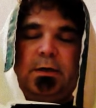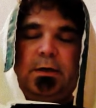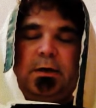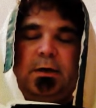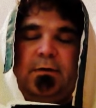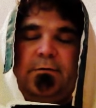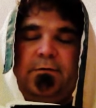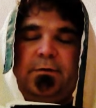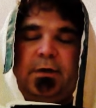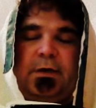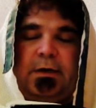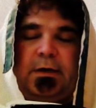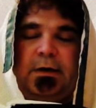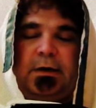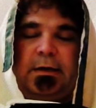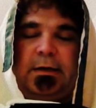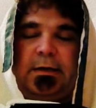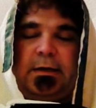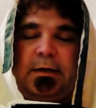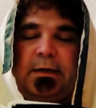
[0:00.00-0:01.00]
of
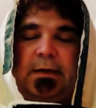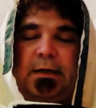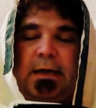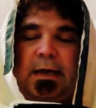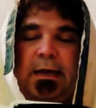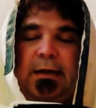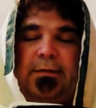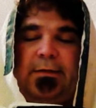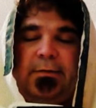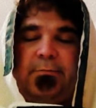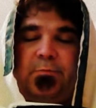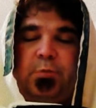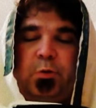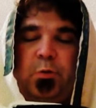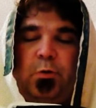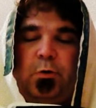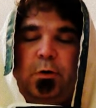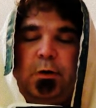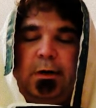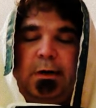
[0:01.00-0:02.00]
God, and then
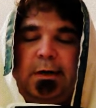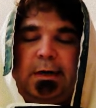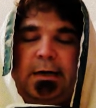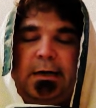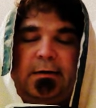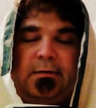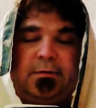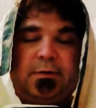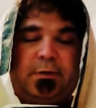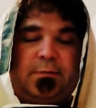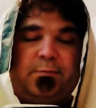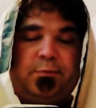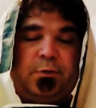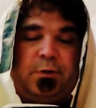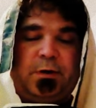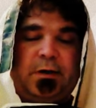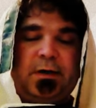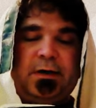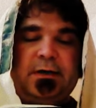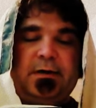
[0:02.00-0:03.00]
poured it out the
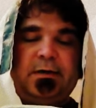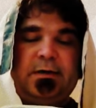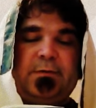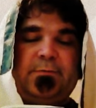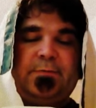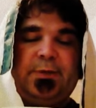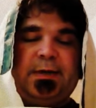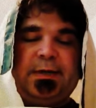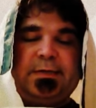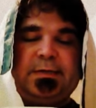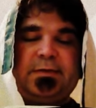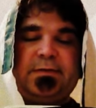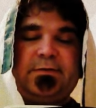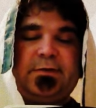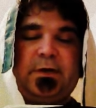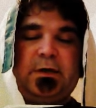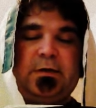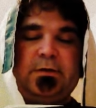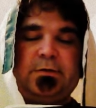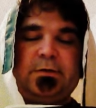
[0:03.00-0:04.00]
blood on the base of the
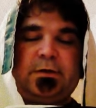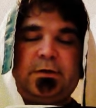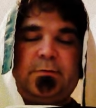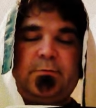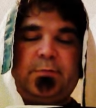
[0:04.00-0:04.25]
altar,